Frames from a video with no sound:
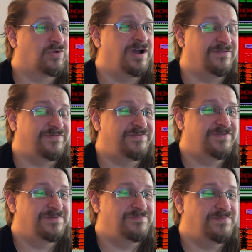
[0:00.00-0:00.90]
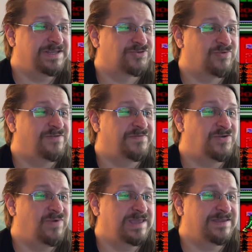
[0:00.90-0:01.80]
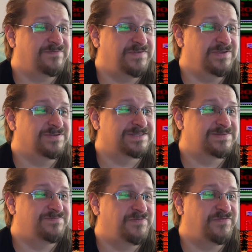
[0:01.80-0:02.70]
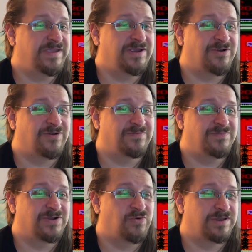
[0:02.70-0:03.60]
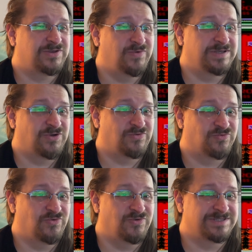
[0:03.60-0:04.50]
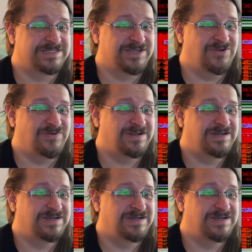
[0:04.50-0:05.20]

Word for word: rough, but it's rough in a way that feels fair according to its own rules, so...